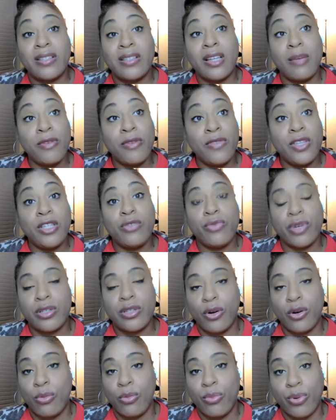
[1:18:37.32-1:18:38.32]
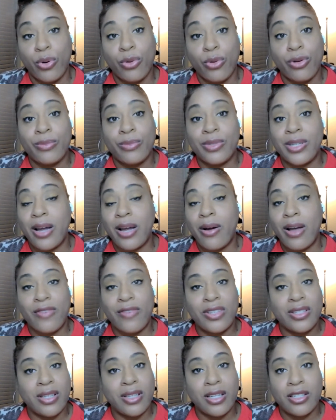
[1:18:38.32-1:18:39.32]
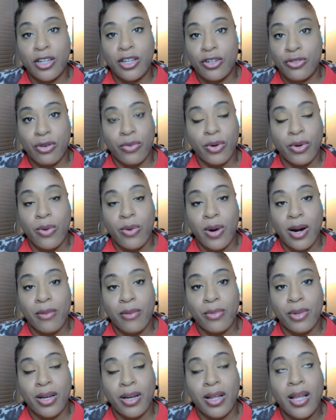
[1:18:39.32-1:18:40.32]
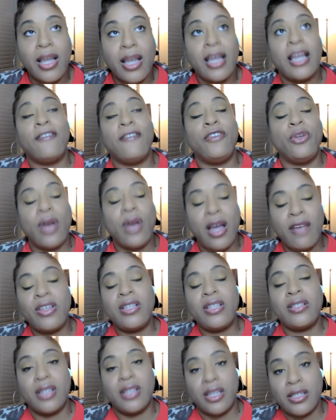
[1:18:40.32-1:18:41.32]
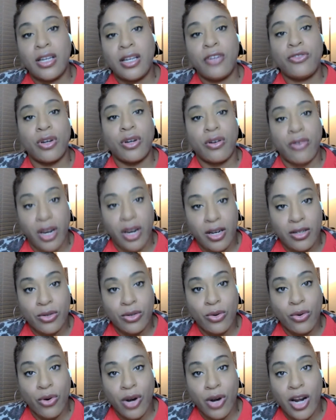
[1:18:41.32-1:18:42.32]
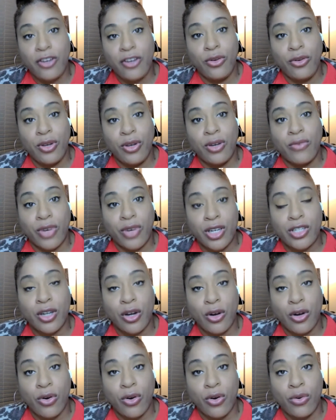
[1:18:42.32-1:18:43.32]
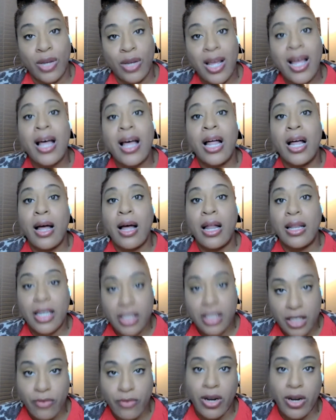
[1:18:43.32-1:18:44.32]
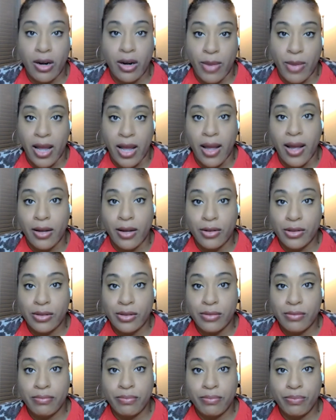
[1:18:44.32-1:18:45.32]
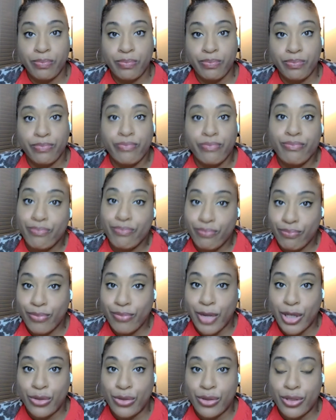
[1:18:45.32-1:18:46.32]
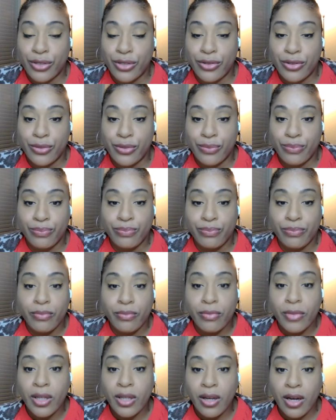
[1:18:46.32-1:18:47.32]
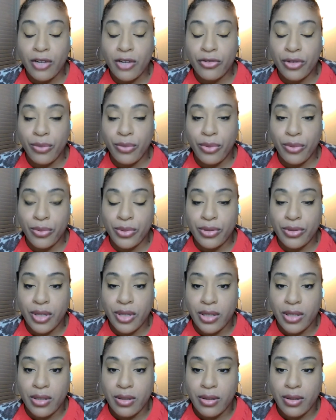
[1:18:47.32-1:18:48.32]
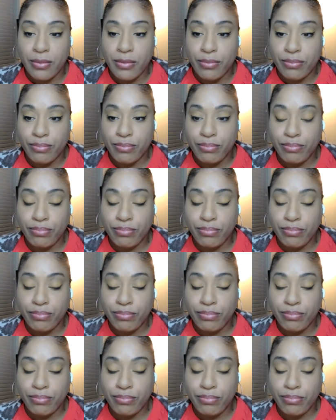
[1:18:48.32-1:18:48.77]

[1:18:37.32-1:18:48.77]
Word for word: Some of these rent to own programs now have a 600 requirement. If you have a 600 credit score and you can rent to own, let's get ready to buy a house. My 2 cents. Andre, what would you say to that?